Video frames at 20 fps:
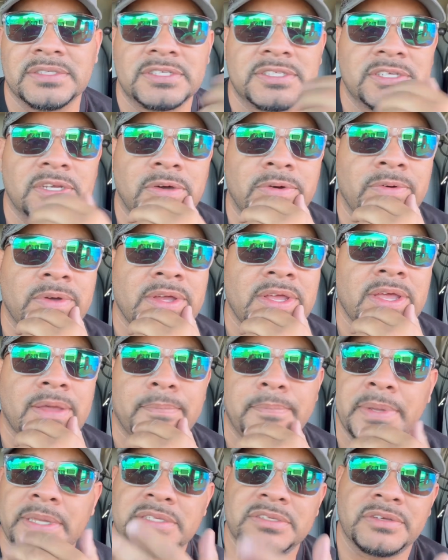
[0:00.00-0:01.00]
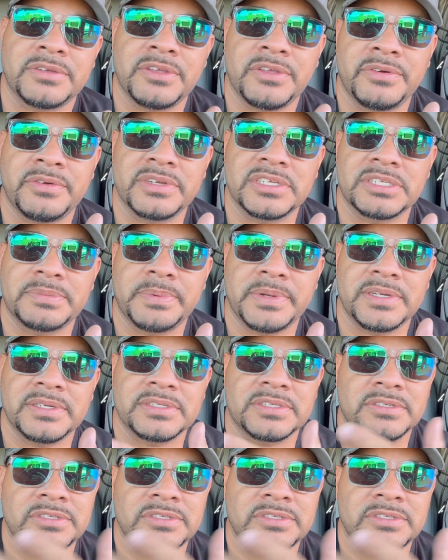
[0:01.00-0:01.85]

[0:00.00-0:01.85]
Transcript: So based on your experience,